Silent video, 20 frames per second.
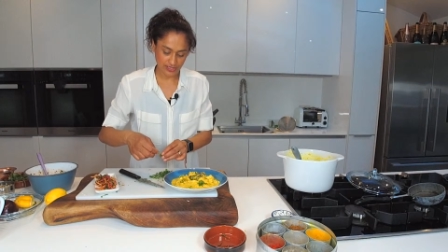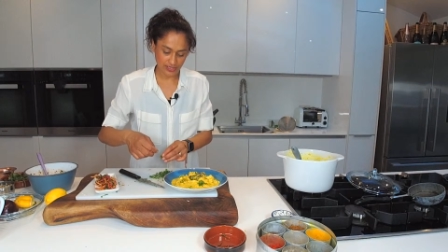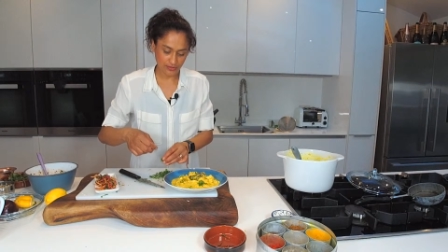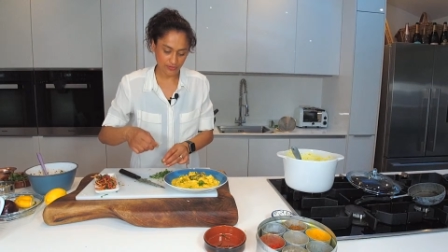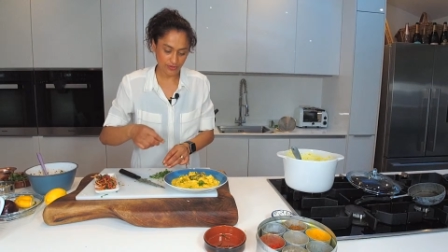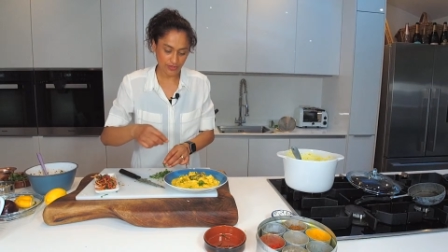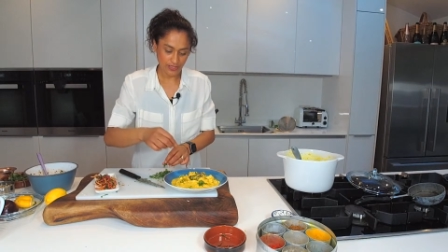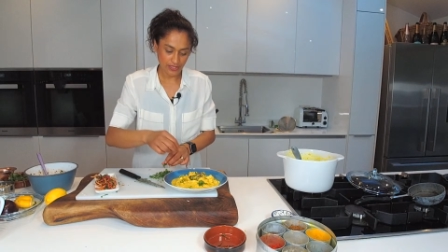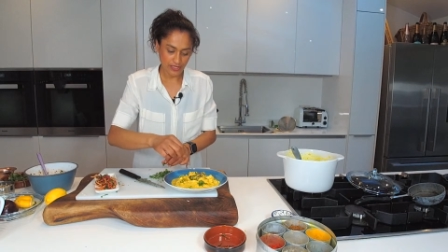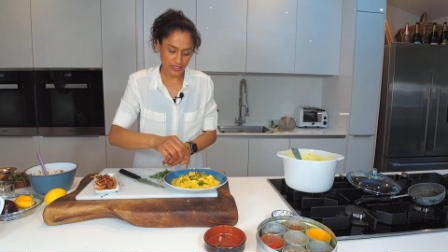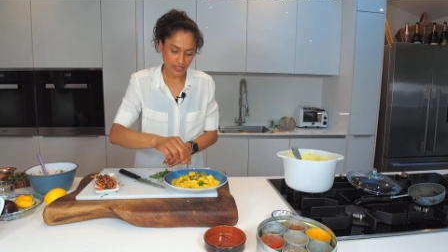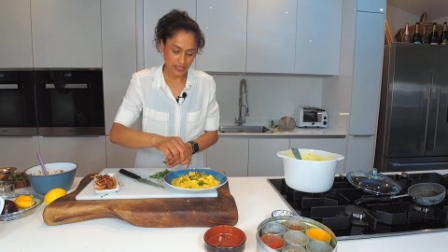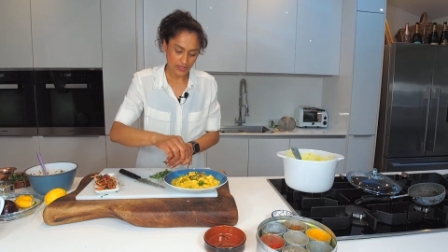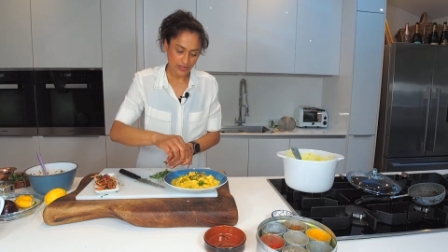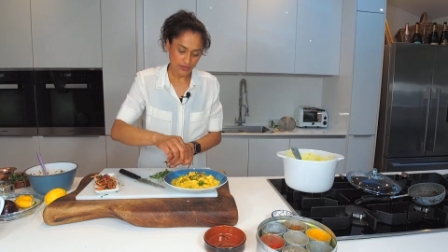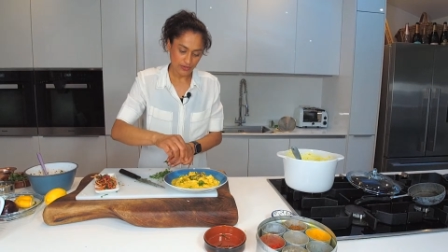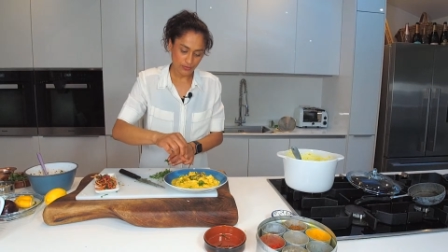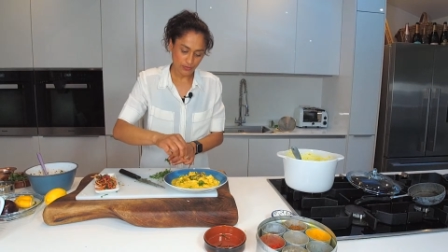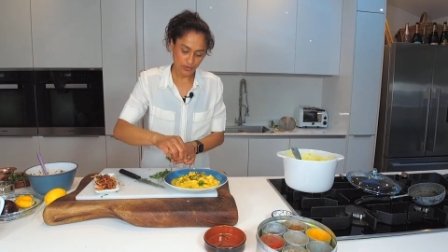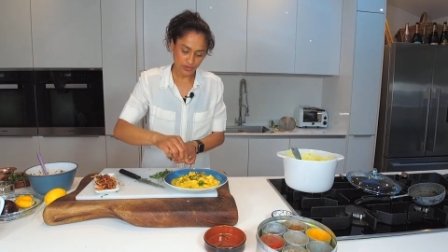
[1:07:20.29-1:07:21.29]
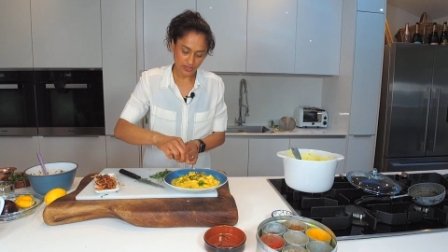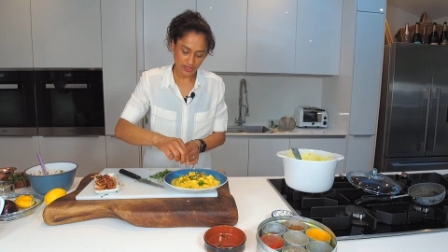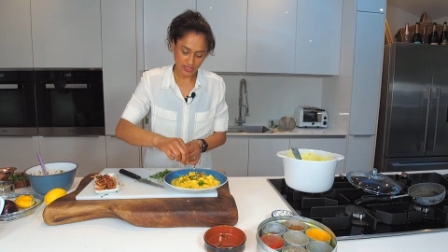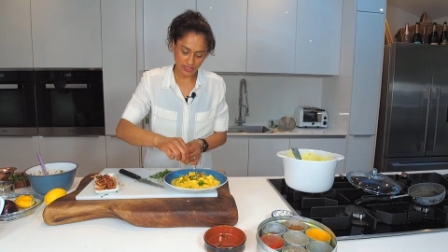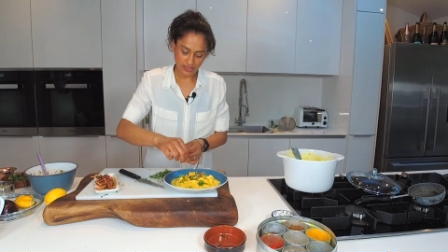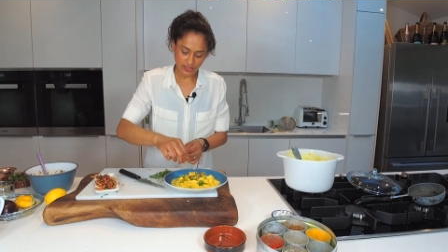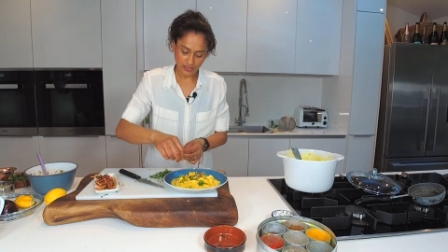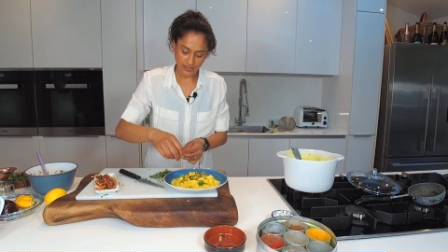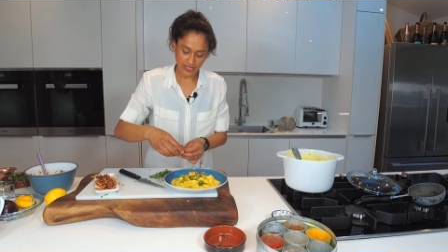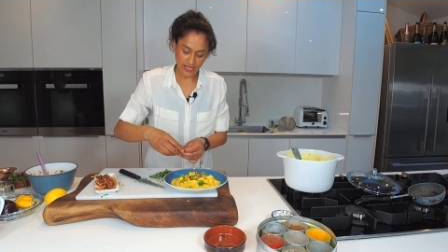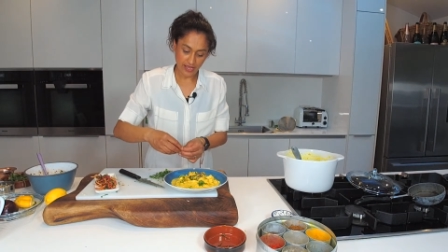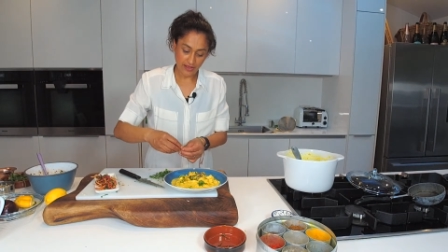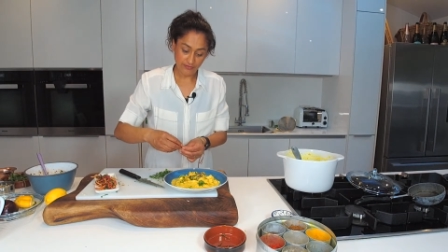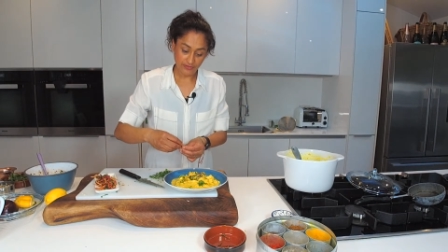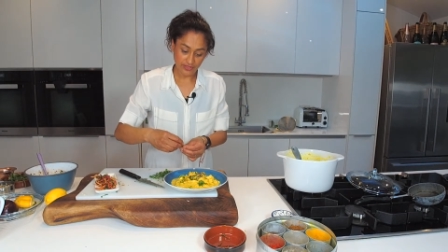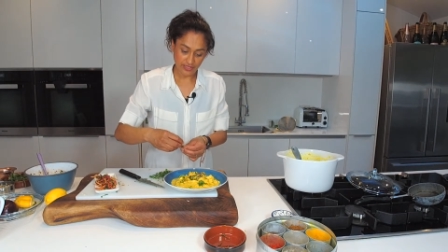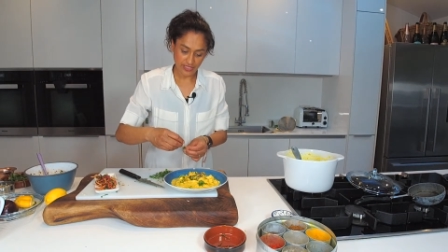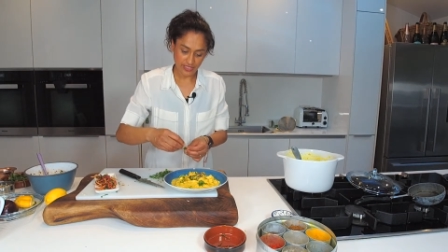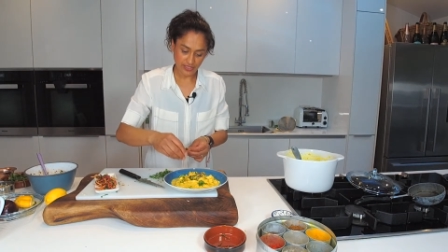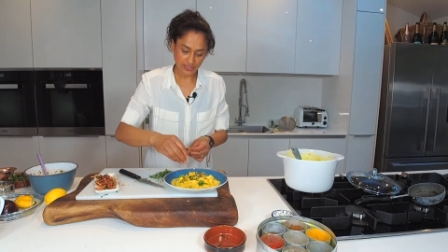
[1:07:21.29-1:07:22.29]
Now, the one thing that I
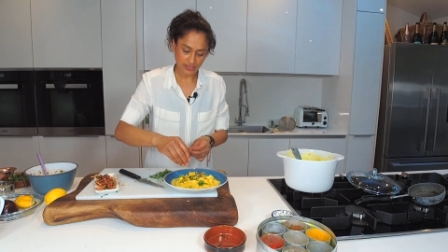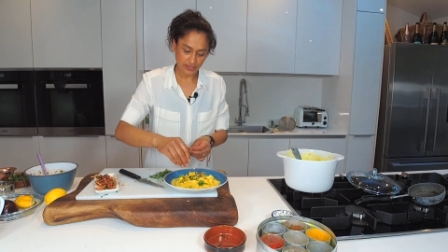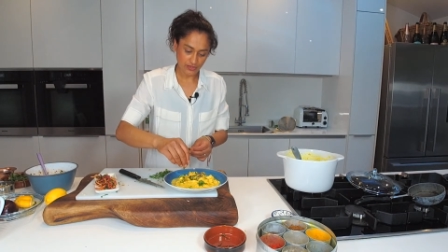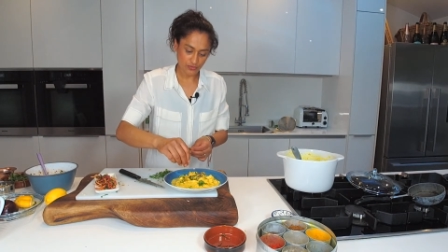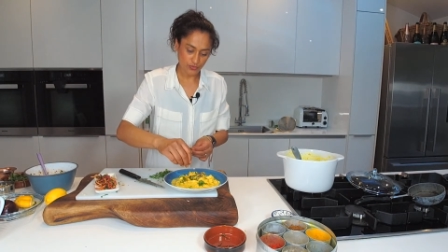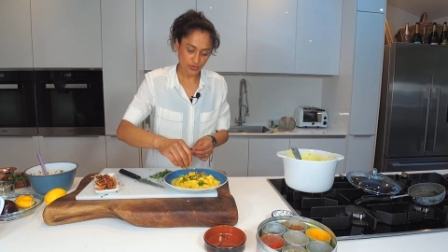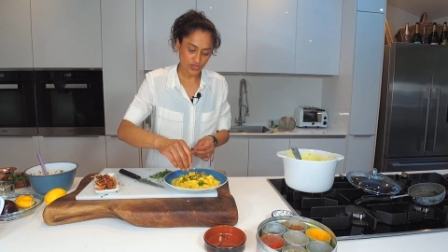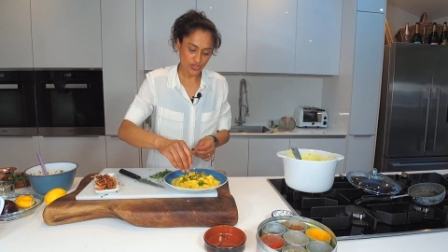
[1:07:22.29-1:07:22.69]
haven't yet done,